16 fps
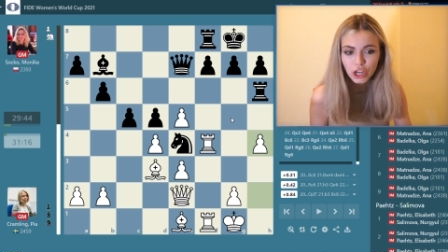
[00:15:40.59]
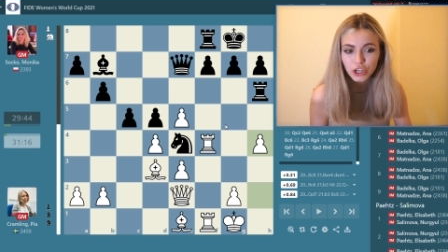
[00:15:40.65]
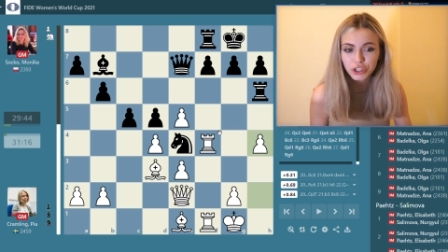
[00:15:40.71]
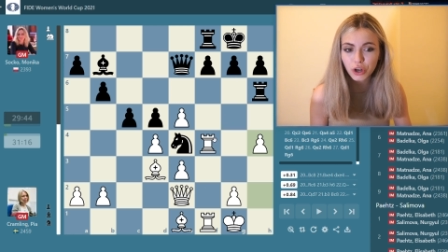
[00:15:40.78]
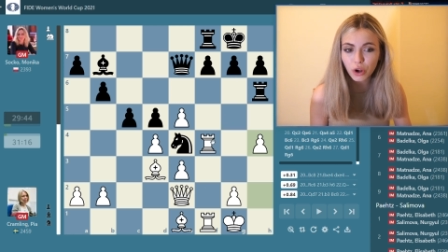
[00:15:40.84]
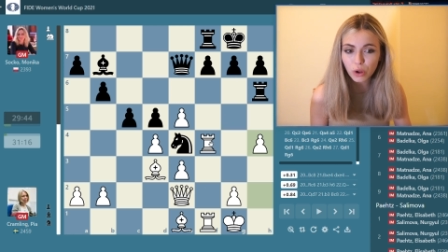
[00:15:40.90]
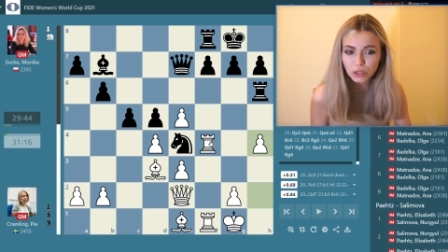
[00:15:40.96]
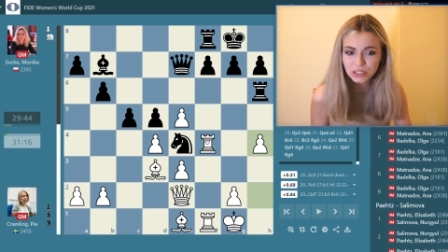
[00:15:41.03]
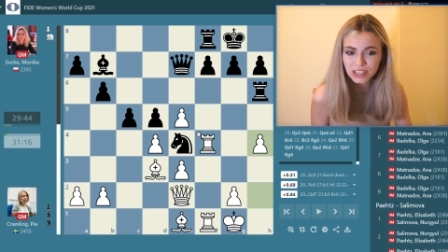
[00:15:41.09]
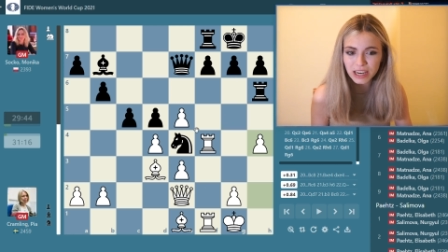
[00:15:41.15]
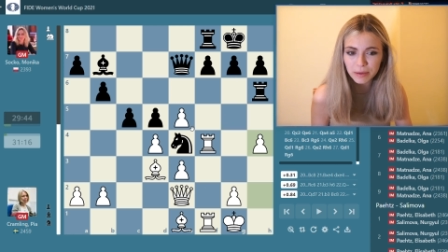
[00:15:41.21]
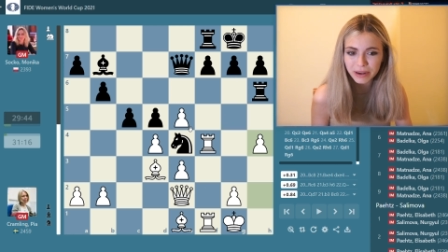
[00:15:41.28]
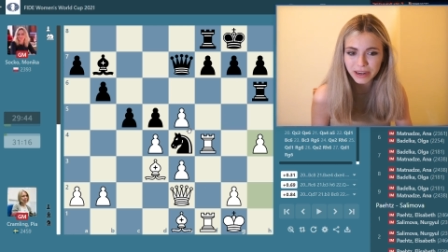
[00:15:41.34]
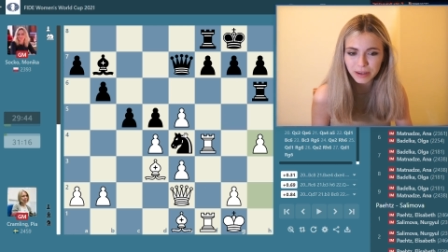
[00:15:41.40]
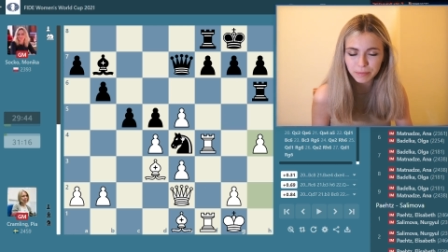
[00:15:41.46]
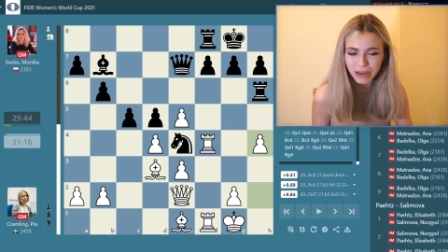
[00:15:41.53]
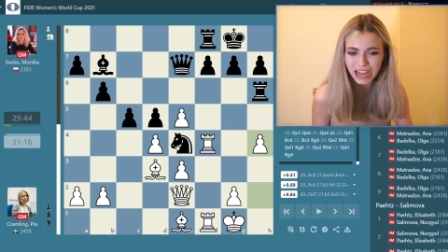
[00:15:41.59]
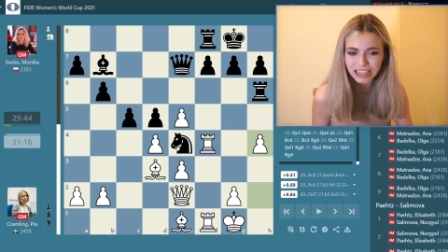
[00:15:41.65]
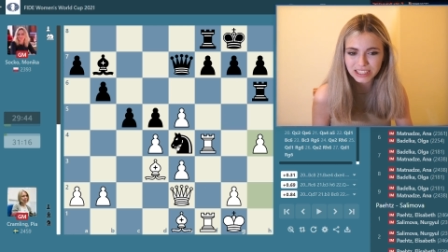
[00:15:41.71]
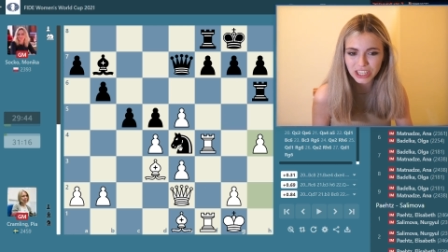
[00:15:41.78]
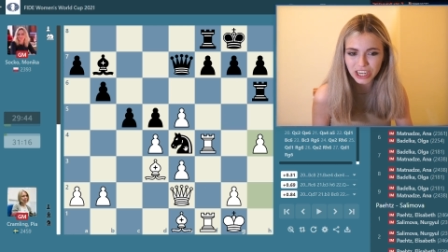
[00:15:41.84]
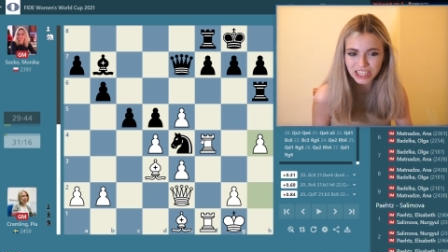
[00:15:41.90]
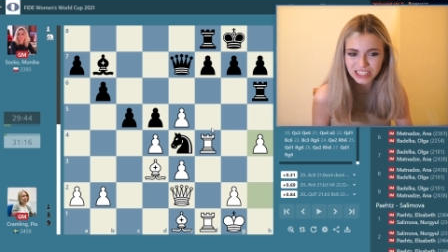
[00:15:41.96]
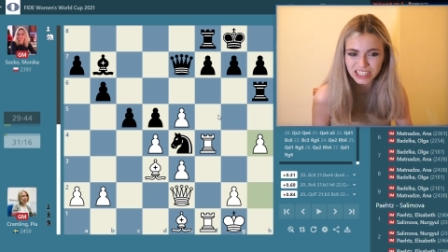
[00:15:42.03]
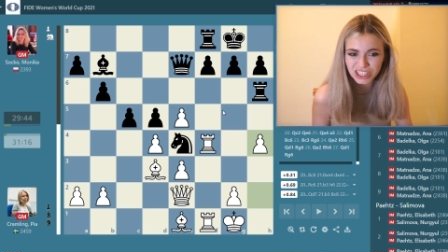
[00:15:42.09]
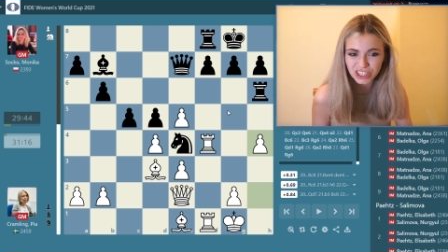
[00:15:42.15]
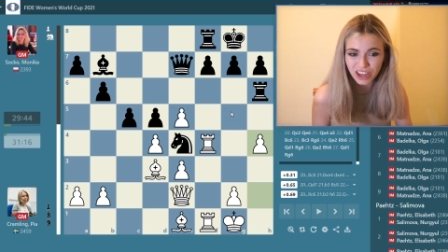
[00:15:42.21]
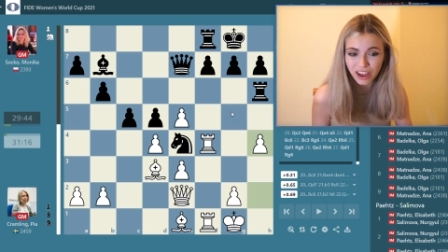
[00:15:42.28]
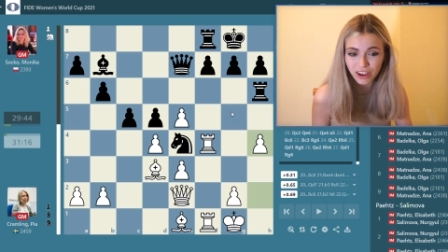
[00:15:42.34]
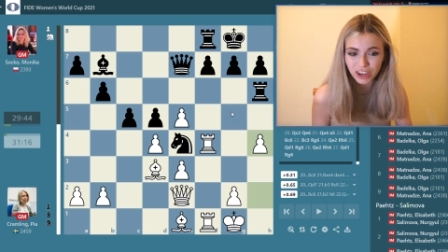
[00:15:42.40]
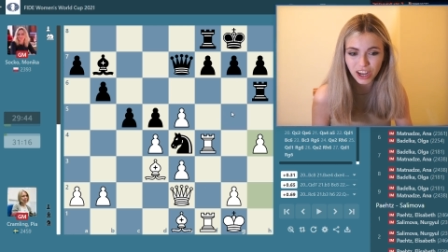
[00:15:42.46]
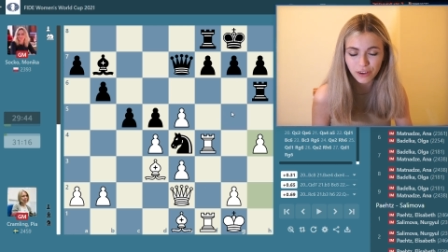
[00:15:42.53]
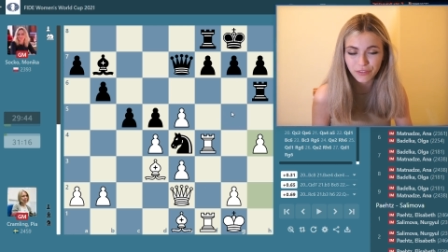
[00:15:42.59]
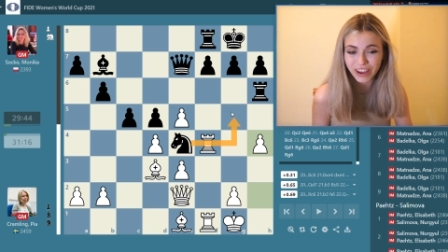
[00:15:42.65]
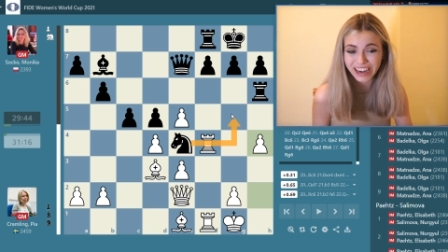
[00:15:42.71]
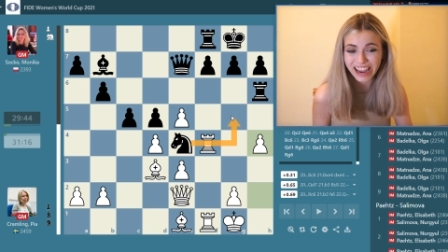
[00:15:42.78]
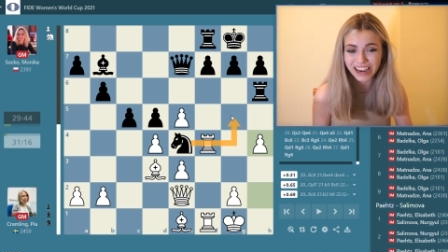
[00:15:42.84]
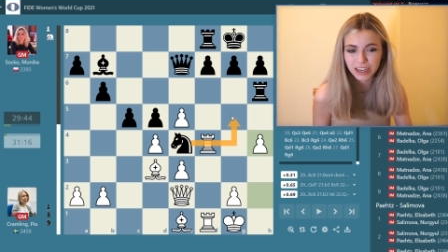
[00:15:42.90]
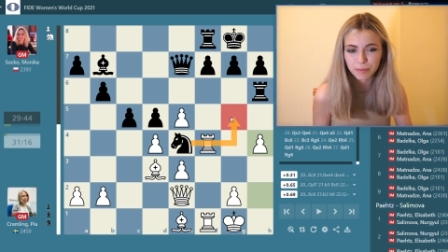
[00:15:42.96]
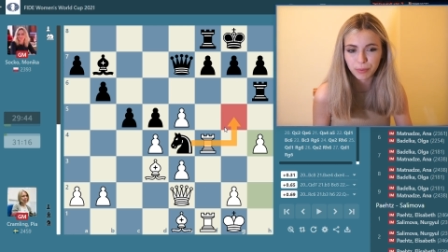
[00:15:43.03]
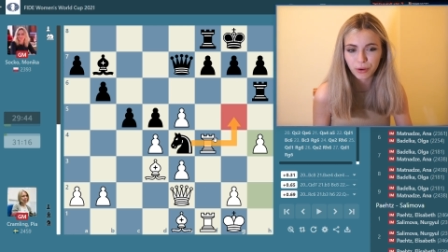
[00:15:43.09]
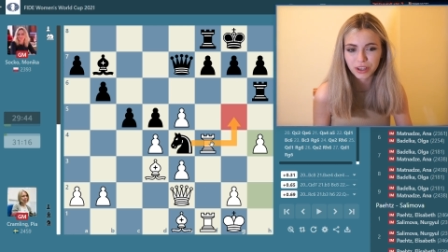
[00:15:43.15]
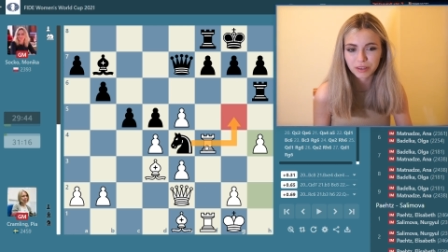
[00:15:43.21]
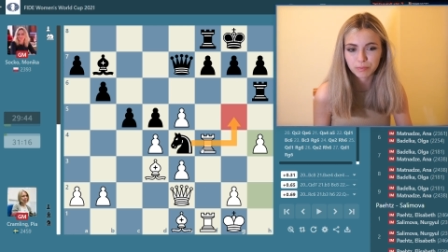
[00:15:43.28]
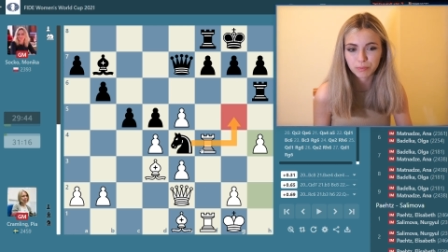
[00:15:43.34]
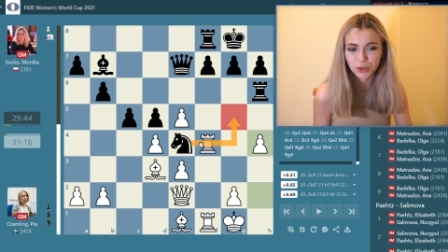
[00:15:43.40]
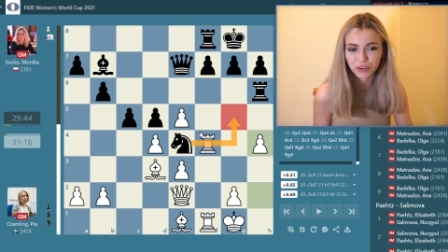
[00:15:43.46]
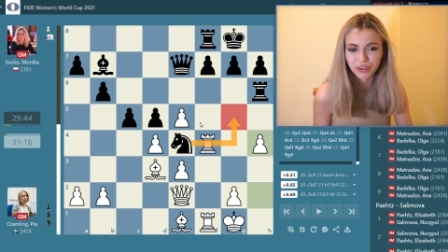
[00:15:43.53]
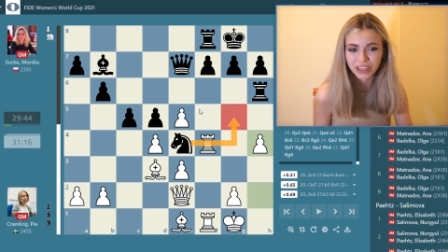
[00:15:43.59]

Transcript: You're also limiting black's chances of at any point